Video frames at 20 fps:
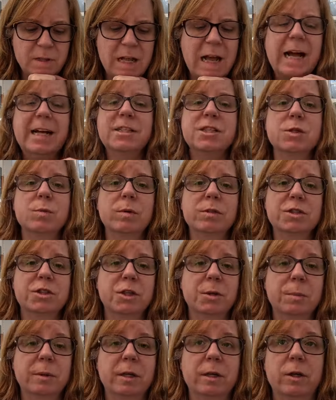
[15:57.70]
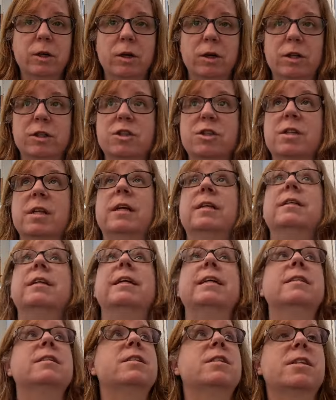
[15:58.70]
I just want you to be encouraged that
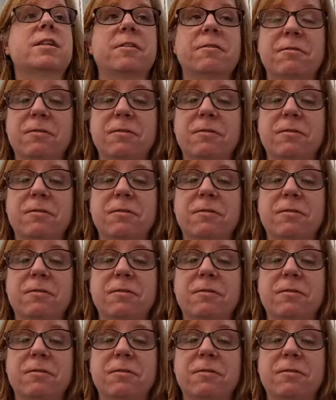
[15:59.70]
it's the